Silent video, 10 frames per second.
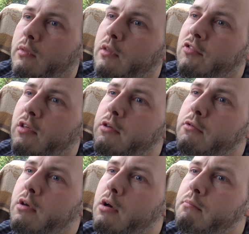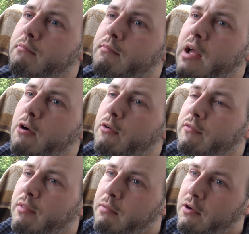let's say you come out
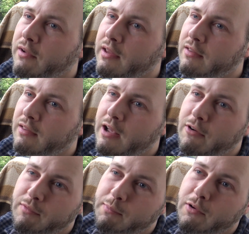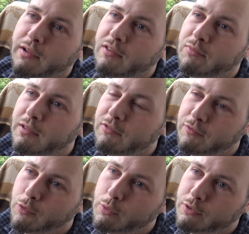of a parking space
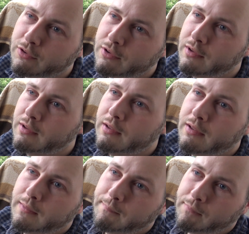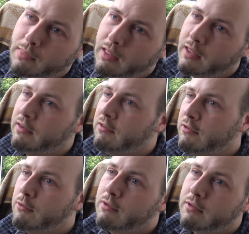forward, and
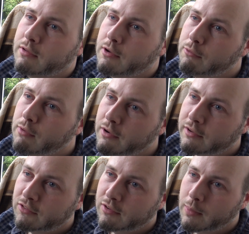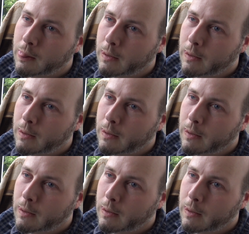you go right,